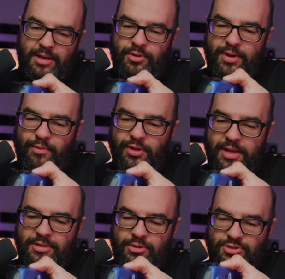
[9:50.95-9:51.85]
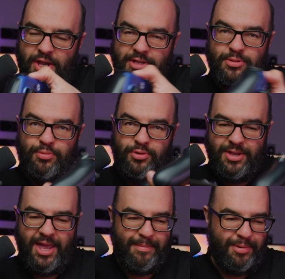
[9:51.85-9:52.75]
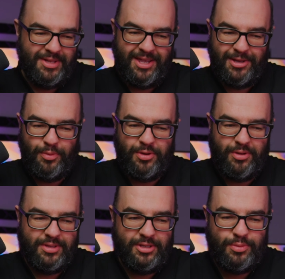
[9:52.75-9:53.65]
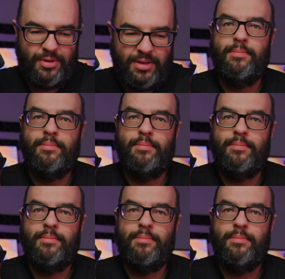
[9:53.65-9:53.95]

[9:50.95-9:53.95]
And they're not really interchangeable. You can't put the other one on this one,